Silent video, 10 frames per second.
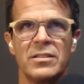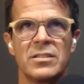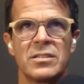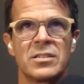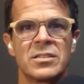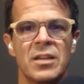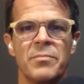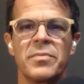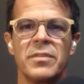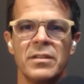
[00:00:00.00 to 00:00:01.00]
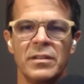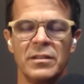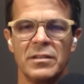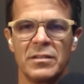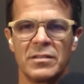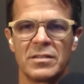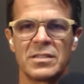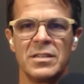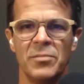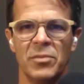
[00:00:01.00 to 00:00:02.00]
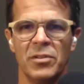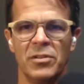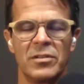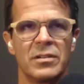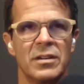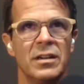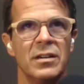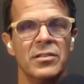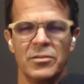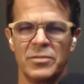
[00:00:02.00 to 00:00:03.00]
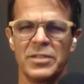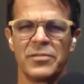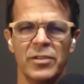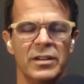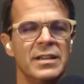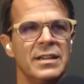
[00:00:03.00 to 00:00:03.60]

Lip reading: something similar, although different.